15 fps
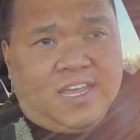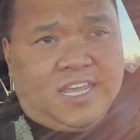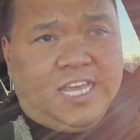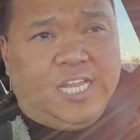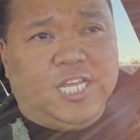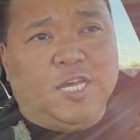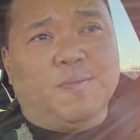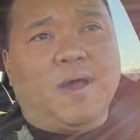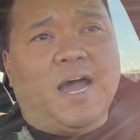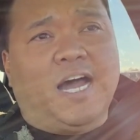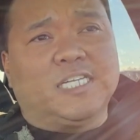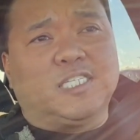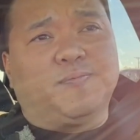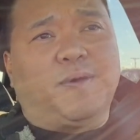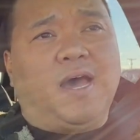Helium
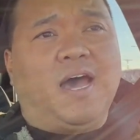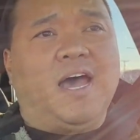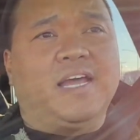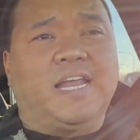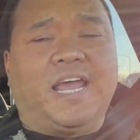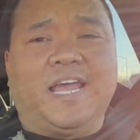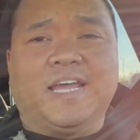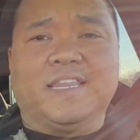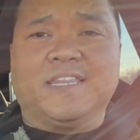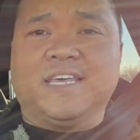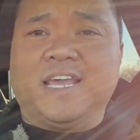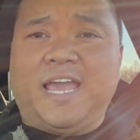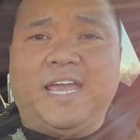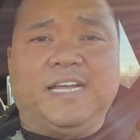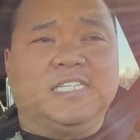Hotspot and
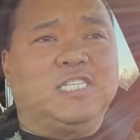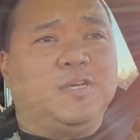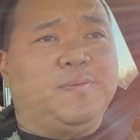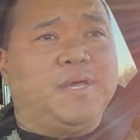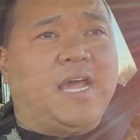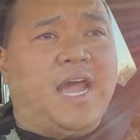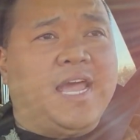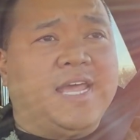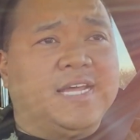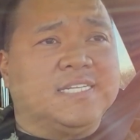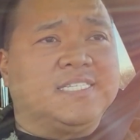the 8 dBi